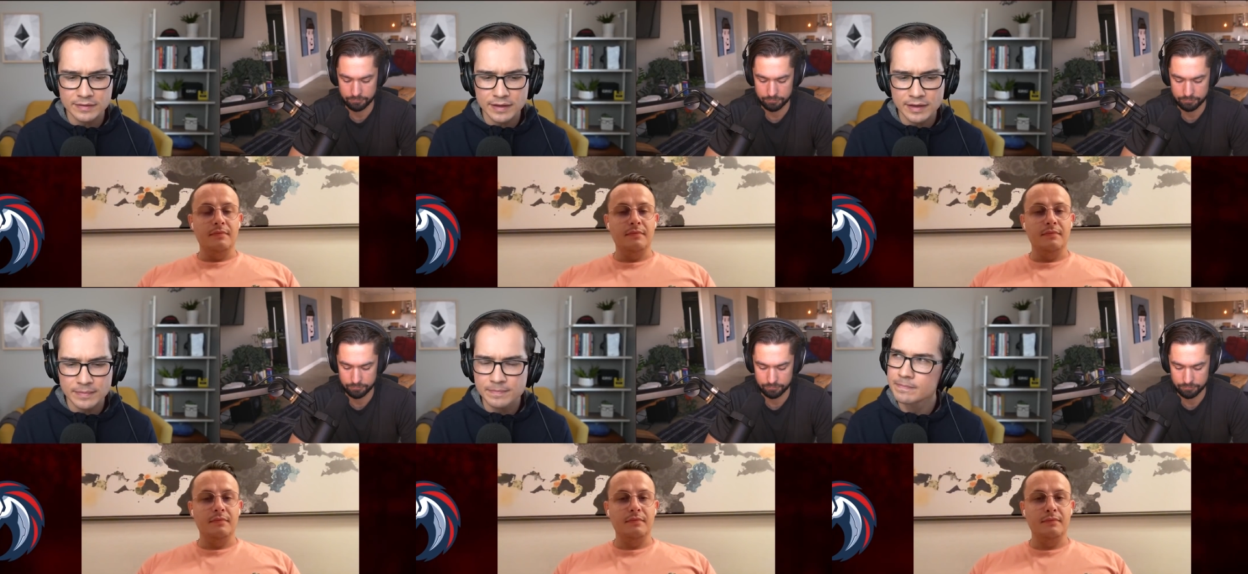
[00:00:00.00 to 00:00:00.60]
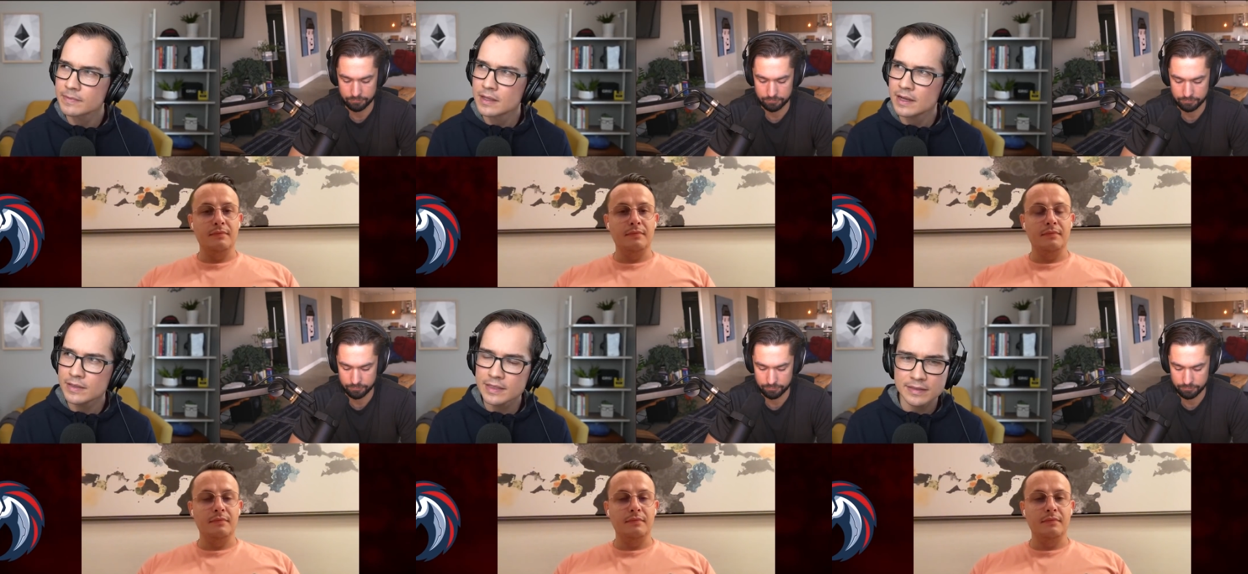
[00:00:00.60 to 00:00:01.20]
Speaker 1: um, how
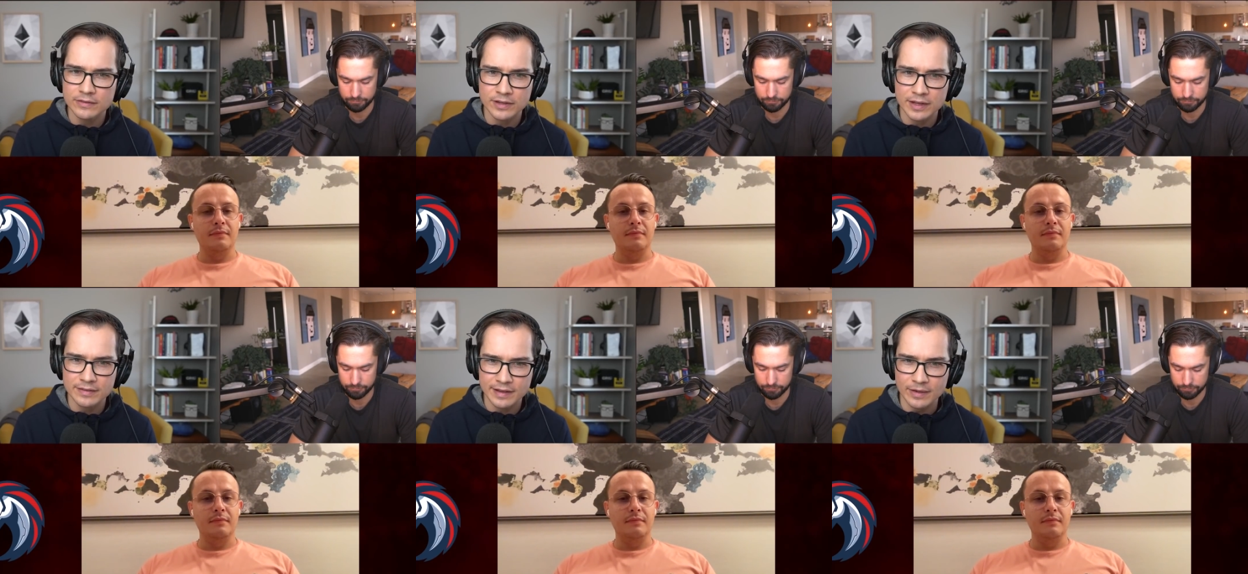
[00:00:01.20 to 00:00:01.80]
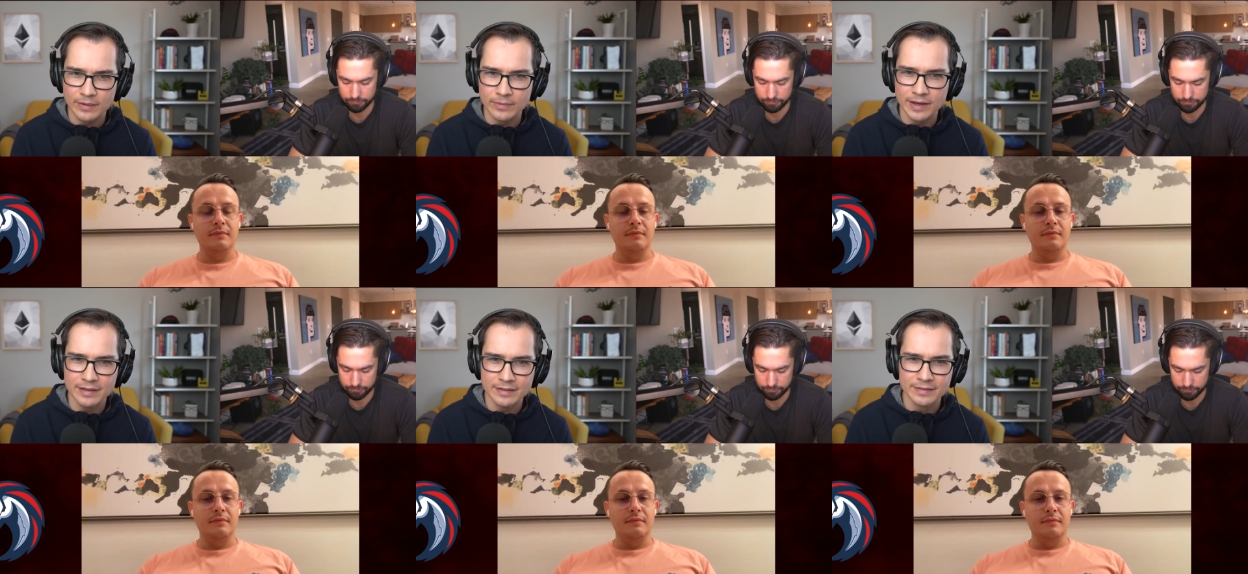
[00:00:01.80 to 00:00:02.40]
do you think this shakes out?
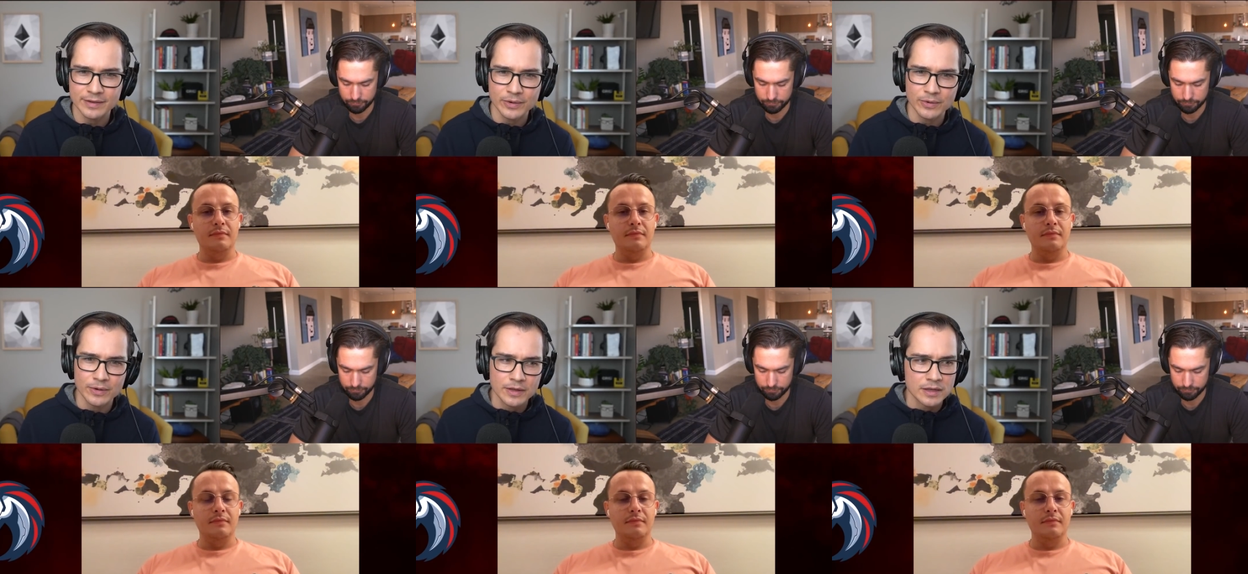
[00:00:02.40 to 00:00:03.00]
Right, so.